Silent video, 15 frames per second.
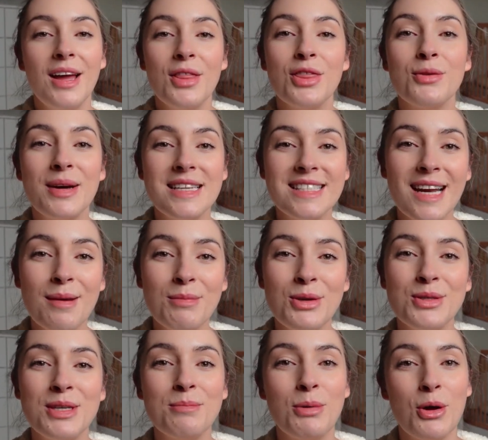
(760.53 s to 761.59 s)
The reason I'm
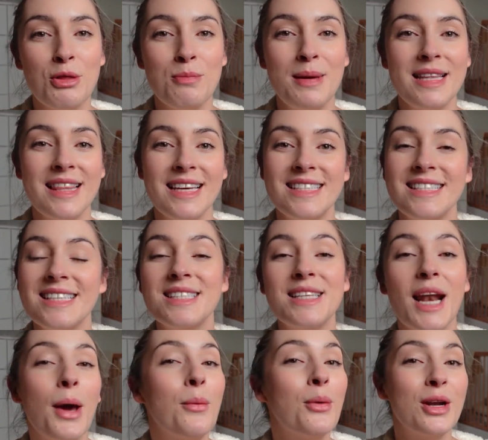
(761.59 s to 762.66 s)
using both methods is
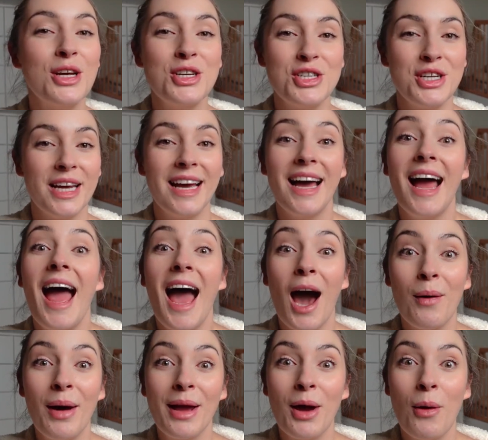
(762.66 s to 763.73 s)
that I want to share
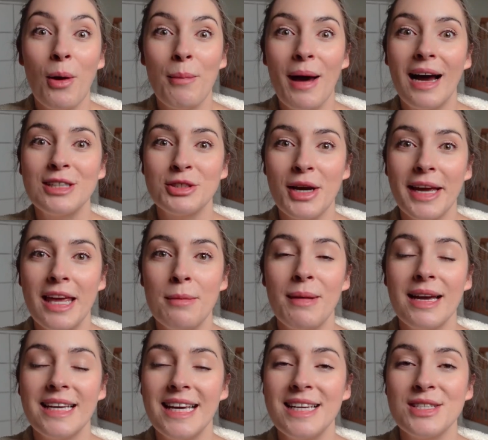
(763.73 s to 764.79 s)
how I go about tracking
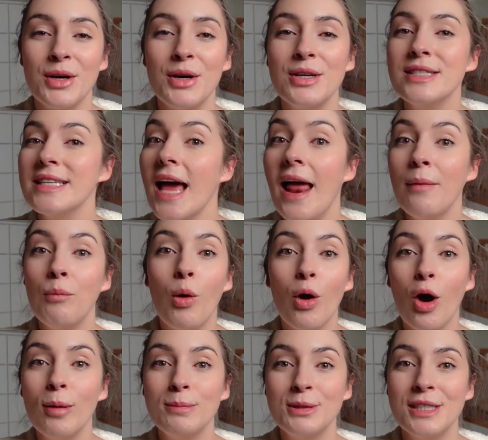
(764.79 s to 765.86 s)
my ketones and
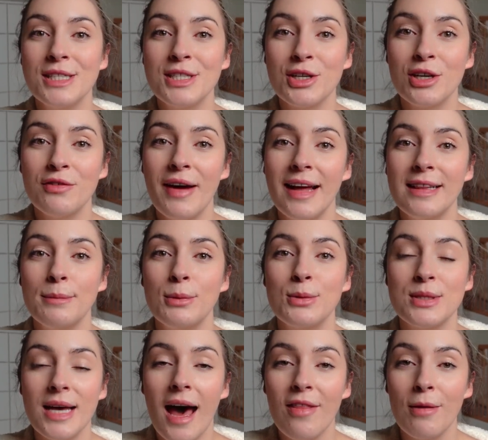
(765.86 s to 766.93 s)
what options are available
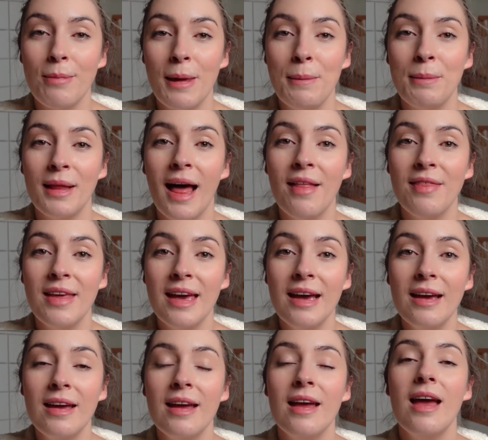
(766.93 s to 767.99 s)
to other people out
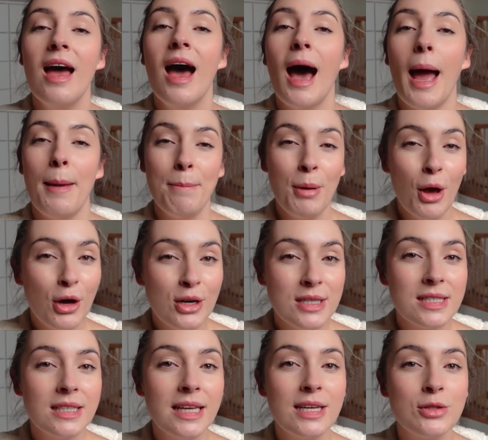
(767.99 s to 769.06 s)
there. I
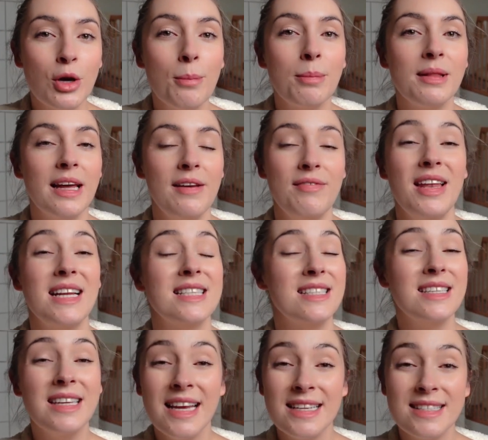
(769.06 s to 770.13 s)
personally don't believe that
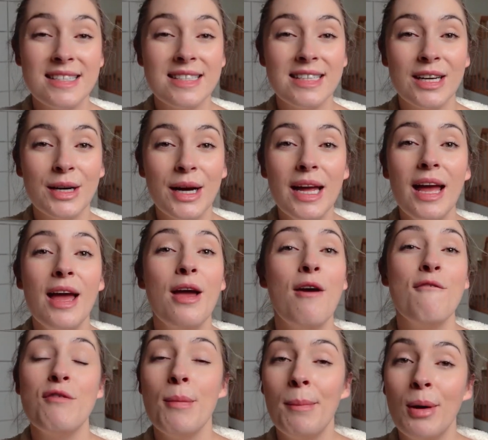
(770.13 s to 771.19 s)
it's necessary
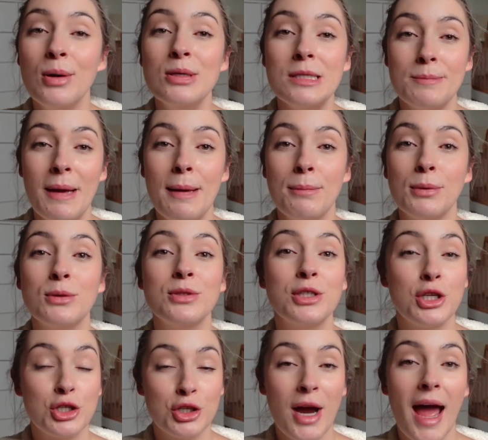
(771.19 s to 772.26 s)
for most people
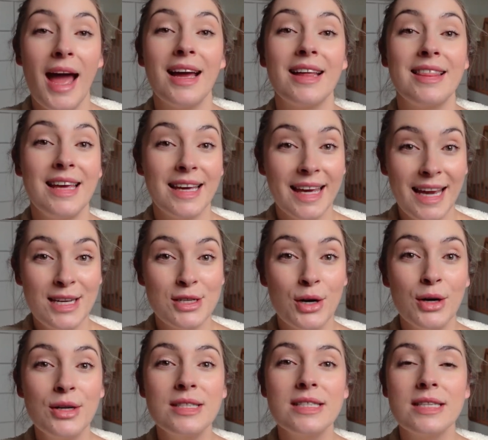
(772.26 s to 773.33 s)
to track their
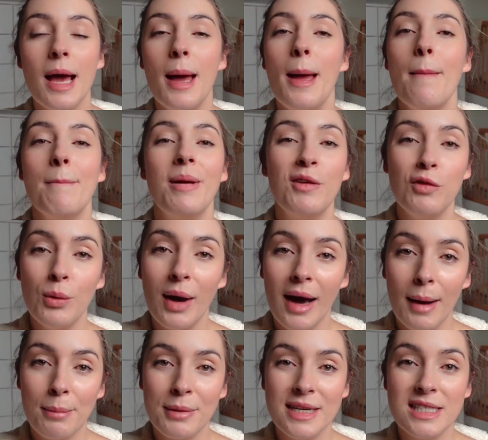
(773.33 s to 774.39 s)
ketones, but if you
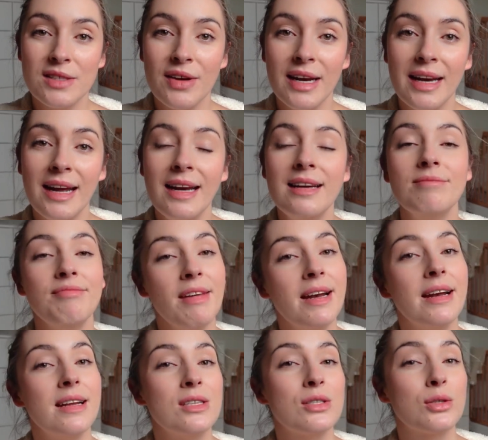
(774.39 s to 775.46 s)
are breastfeeding, then
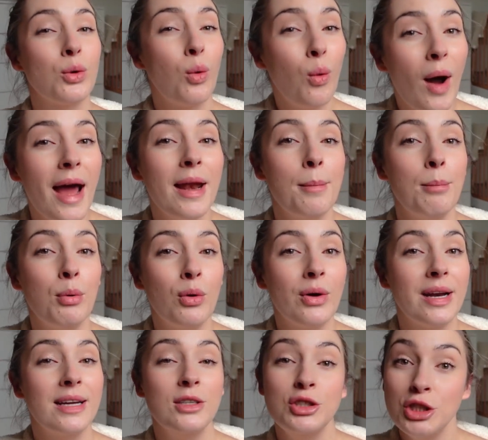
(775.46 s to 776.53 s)
it is quite
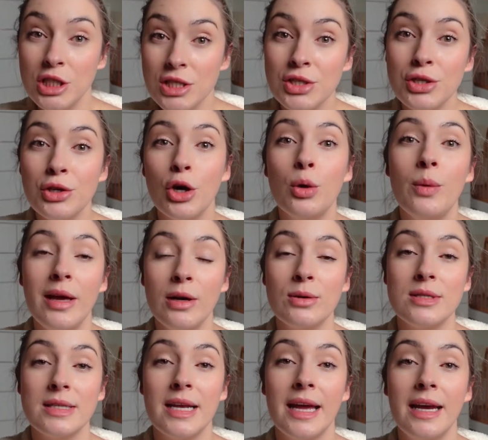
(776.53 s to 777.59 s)
important just to know where you're
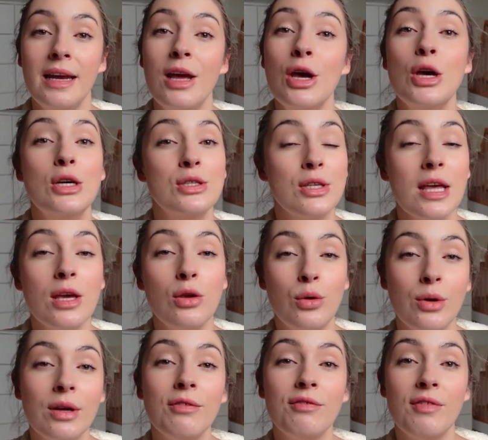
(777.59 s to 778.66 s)
sitting so that you
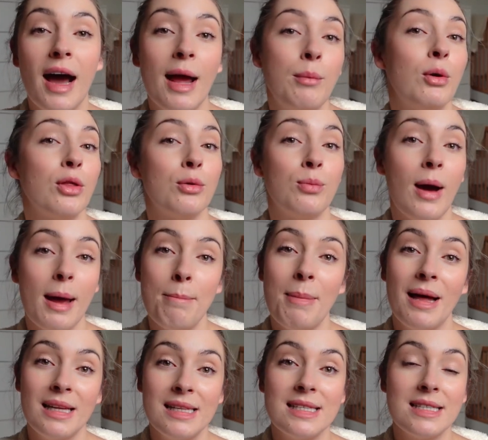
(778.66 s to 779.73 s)
can find what the right
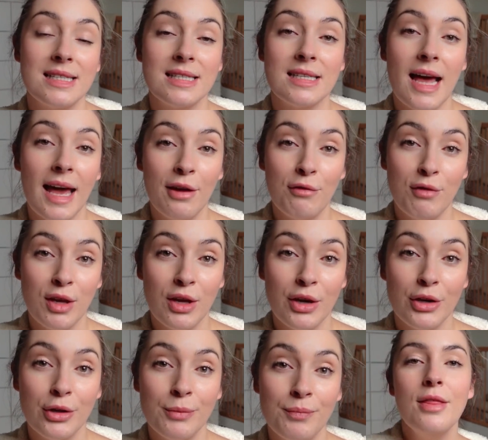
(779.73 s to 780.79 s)
balance is like for
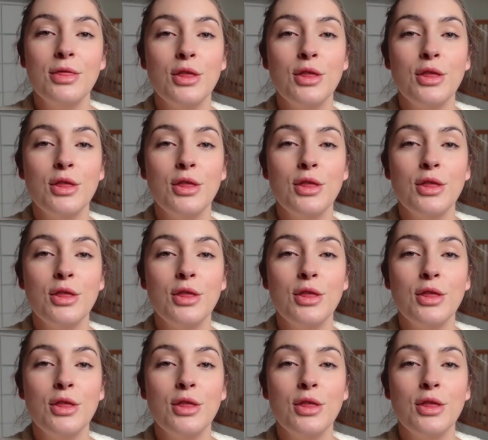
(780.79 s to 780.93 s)
you.